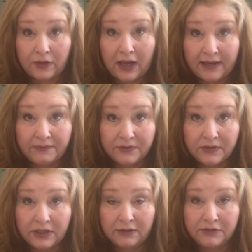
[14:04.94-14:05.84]
their
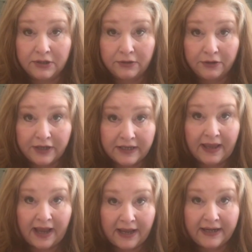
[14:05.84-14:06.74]
lives, to
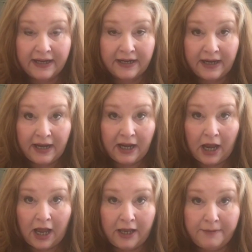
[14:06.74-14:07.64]
learning that.
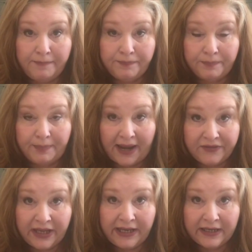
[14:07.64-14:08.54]
And
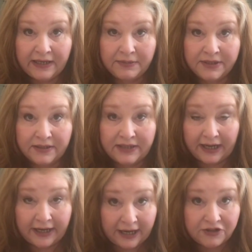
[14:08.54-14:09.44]
back then it was a
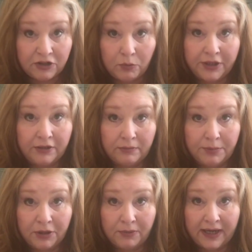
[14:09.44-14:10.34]
dedication where you
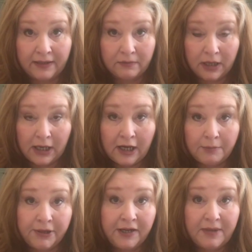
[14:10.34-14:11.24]
put away
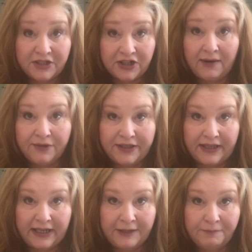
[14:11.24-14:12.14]
pretty much
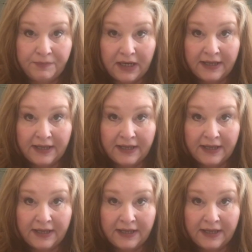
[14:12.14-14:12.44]
everything.